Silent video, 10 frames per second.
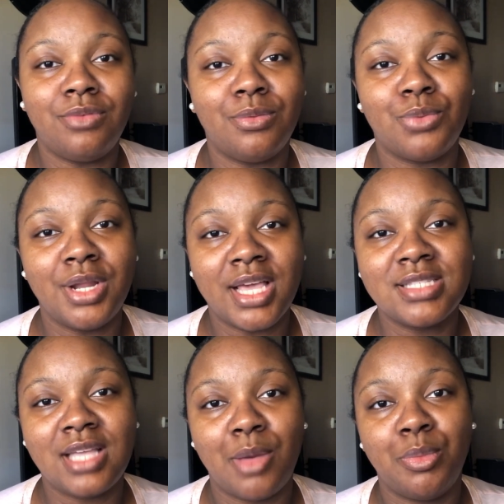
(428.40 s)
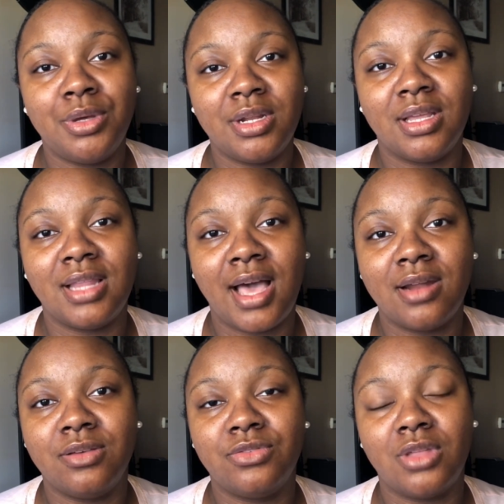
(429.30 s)
when I stopped putting a lot
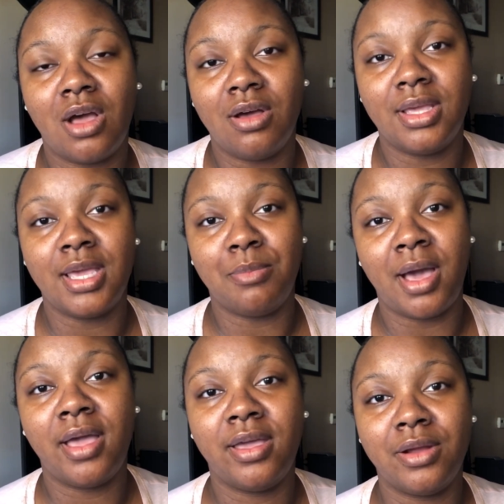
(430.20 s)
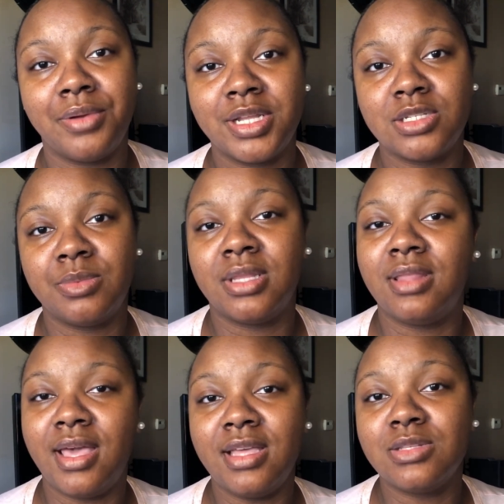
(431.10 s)
of thought in my hair regimen,
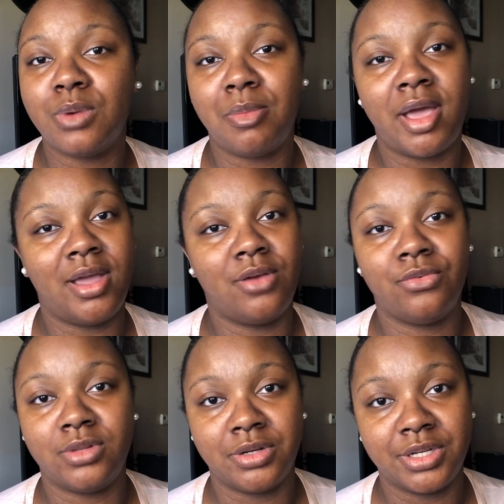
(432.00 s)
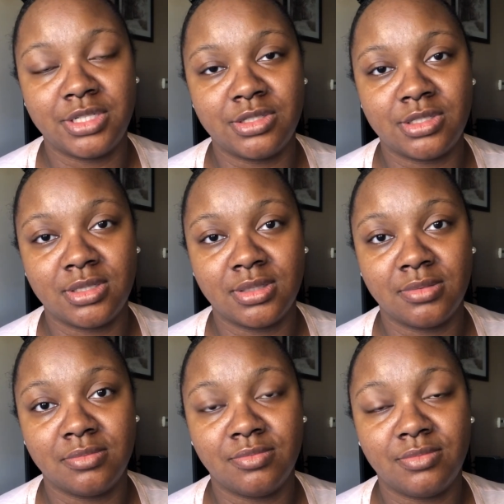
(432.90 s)
that is when my hair flourished.
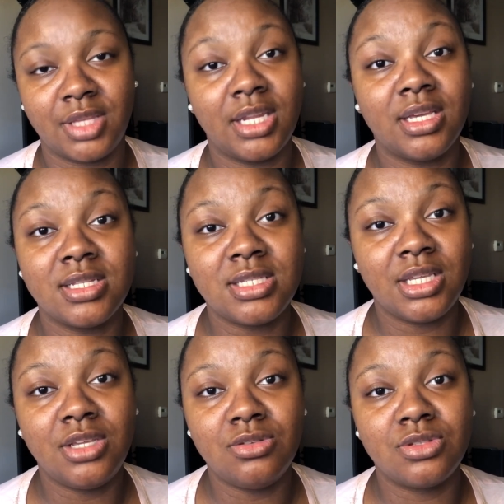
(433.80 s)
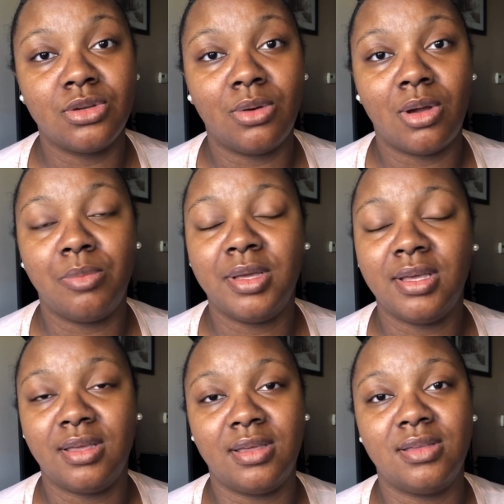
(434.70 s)
And it continues to grow
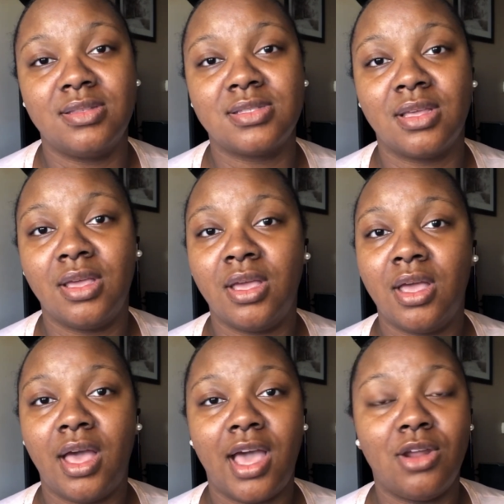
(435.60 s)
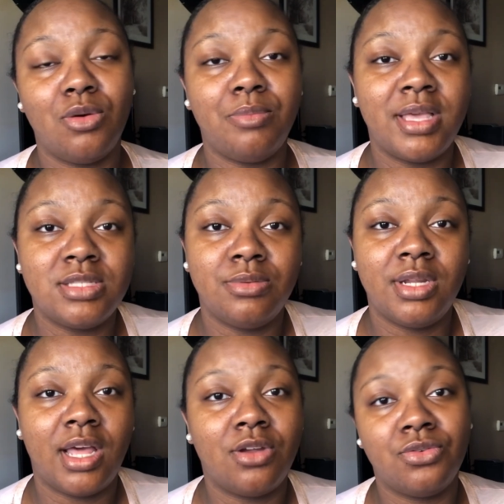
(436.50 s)
because I don't mess with it.
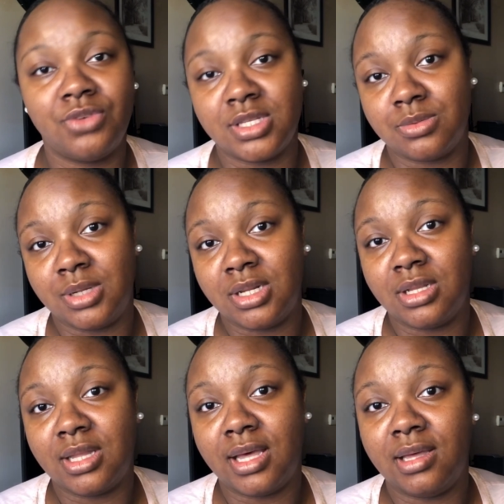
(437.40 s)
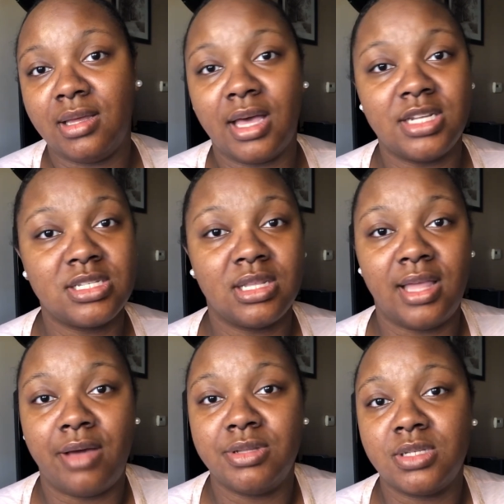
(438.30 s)
I don't fuss with it a lot. I just
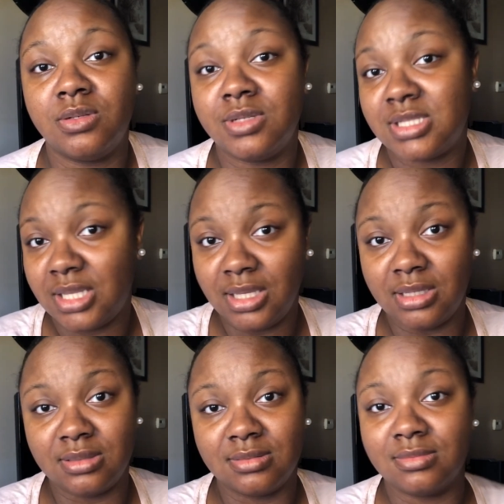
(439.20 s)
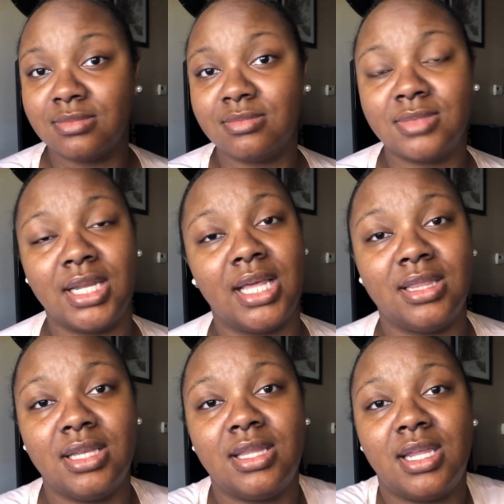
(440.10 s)
allow it to do its thing. And I
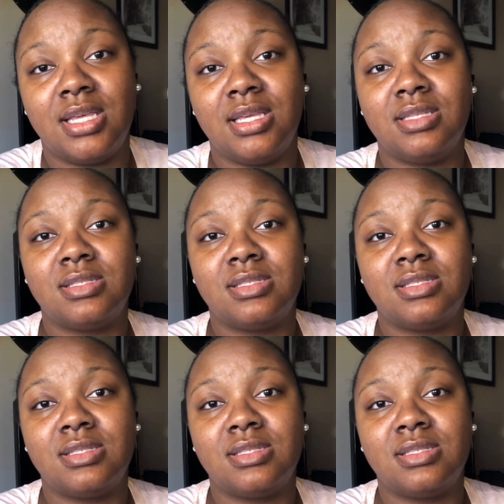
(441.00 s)
think that is